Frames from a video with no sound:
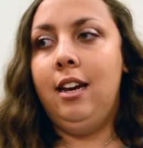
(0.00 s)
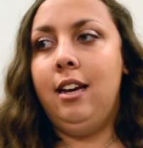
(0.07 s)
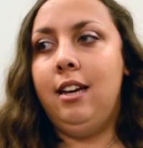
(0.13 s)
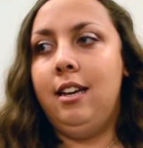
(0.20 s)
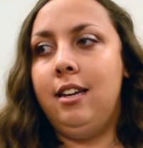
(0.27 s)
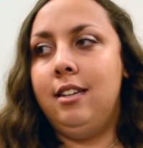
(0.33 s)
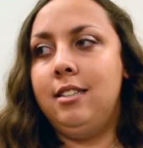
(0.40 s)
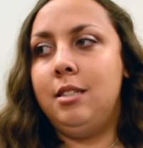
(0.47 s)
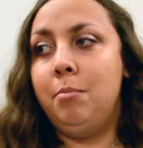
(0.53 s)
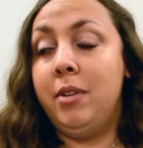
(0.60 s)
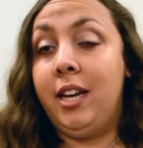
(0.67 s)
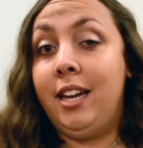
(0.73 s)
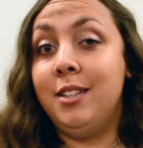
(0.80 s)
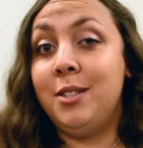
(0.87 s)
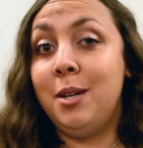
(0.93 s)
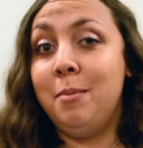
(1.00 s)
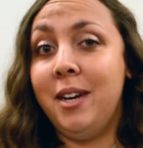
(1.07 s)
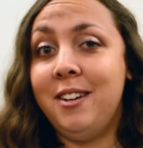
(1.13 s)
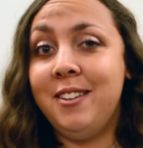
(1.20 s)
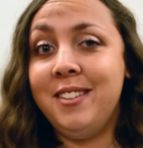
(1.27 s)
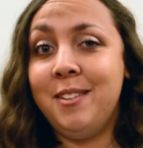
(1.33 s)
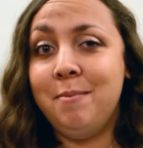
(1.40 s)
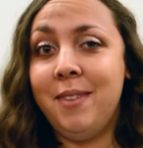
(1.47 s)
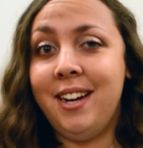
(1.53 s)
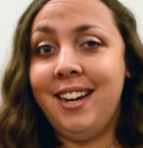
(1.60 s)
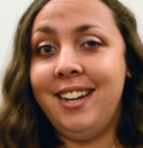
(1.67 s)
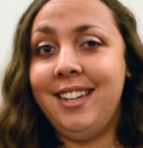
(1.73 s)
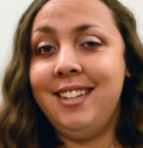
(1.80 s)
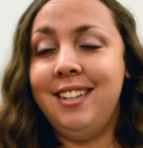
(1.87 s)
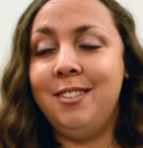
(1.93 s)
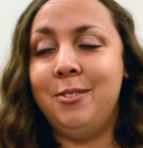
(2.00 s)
his plans are better than mine,